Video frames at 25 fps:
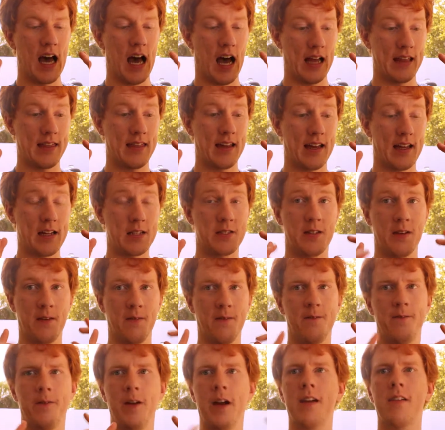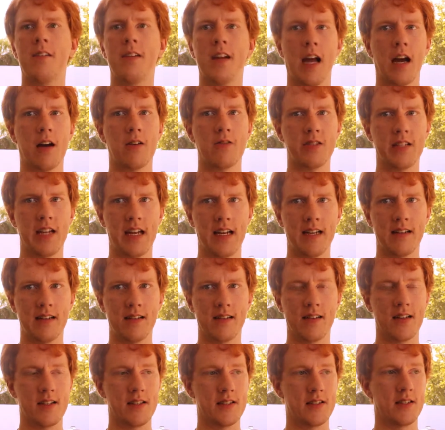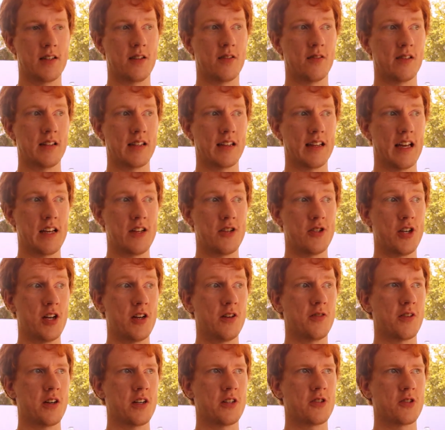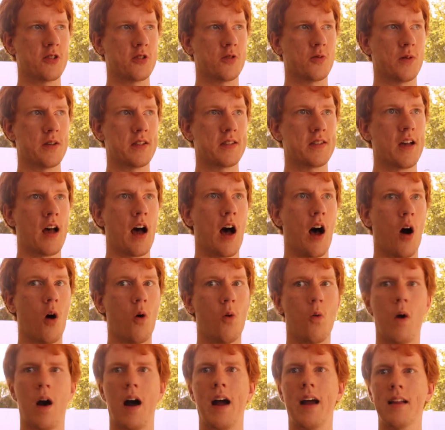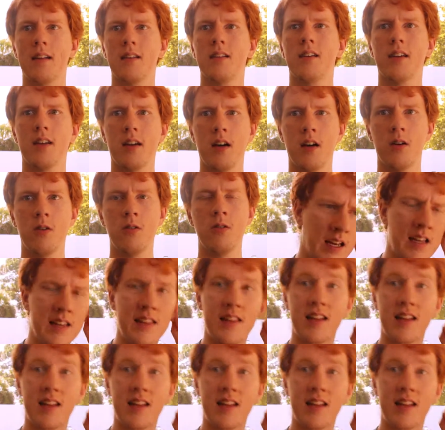I think it's very outdated, considering that Generations was a while ago.